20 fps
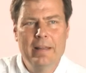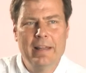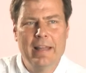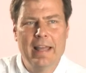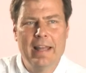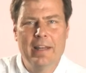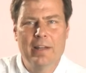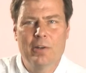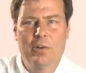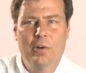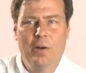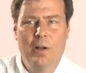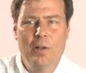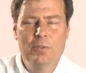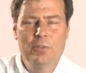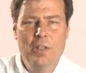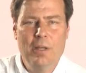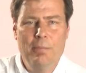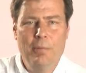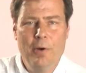and it
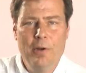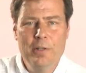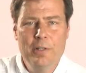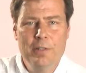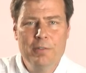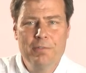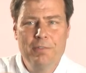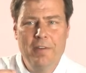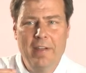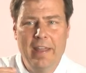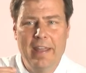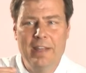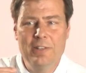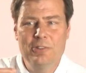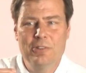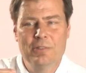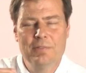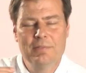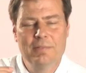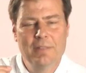crawls up on your
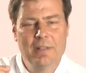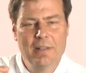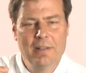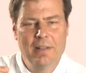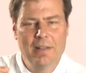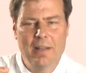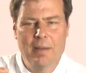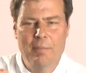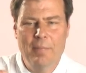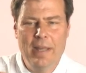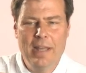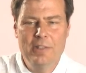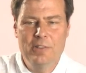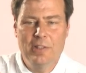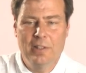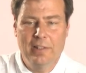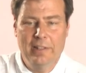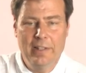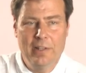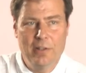face.
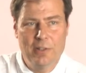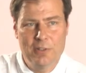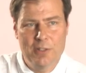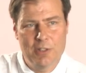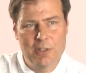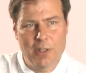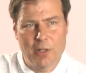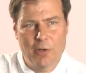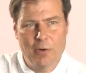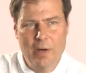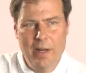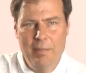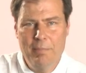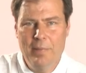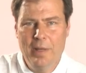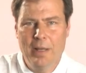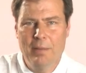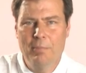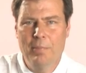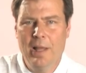Amazingly, because it's a great
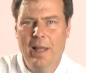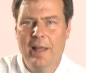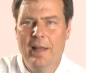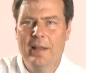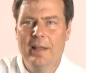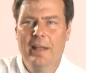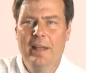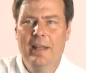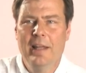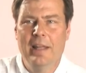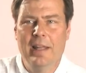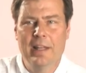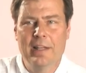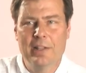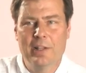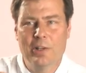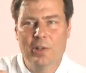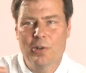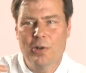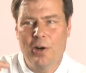big bug, it
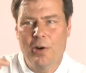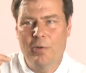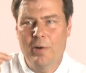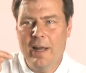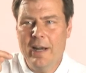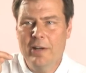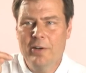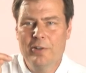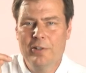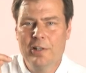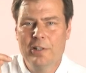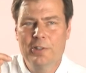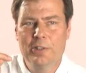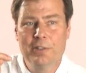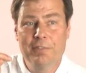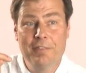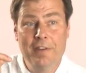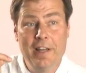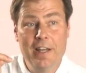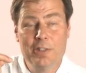can crawl right across
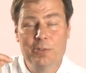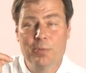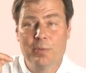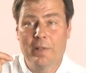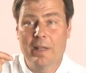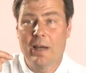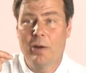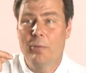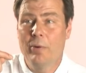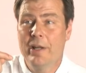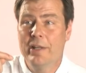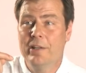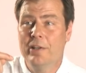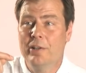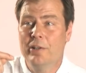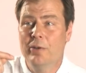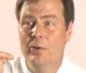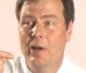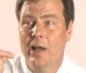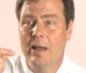your face without
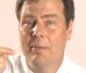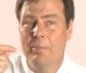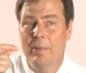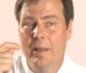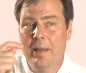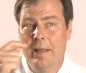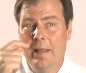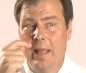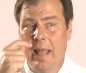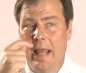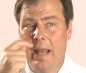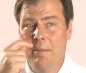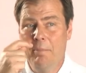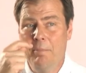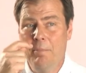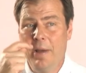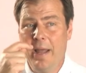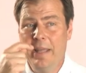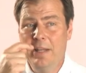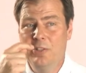waking you up, and
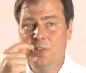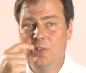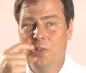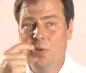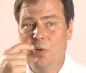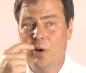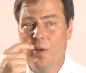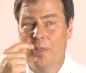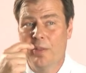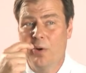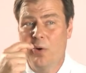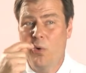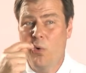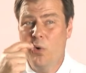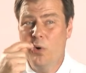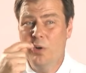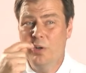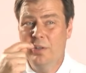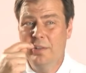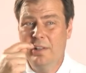it bites you on the
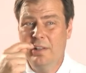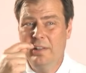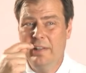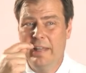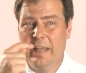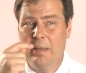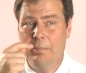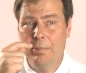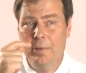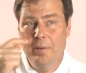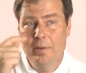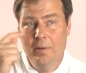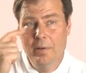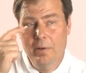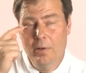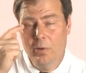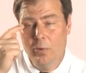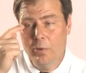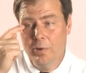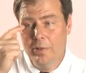corner of the lip
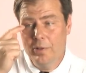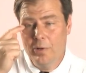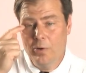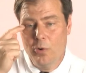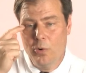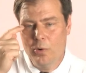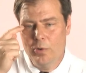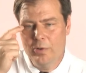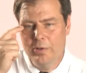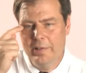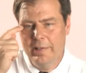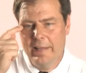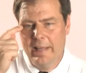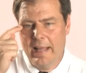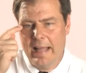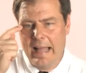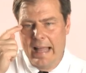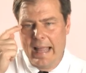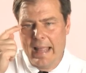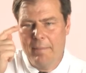or in the corner of the
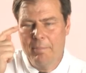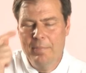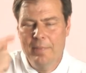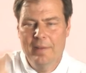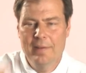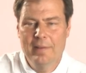eye.